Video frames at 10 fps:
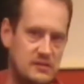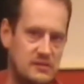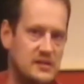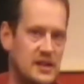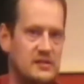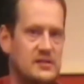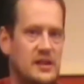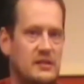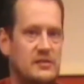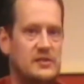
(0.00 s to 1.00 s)
send a
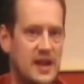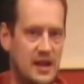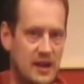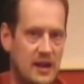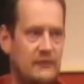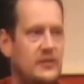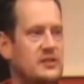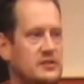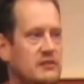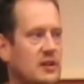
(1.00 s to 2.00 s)
signal and say, I've
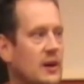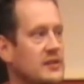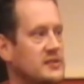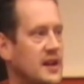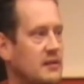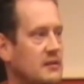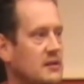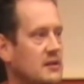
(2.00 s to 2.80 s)
finished the request now.